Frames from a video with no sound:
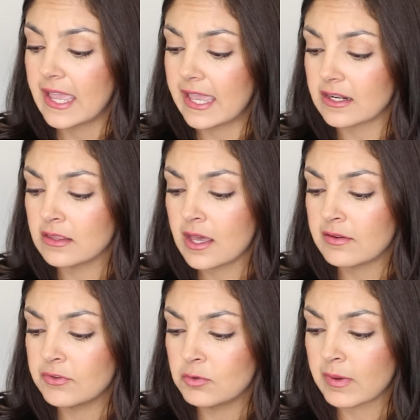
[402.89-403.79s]
and a
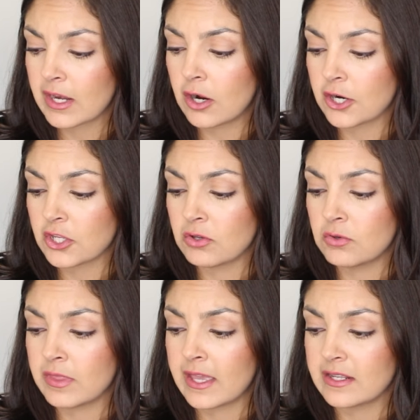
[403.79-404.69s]
lot of you might
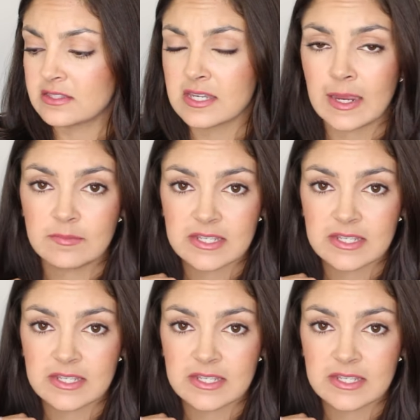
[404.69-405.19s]
argue that it's time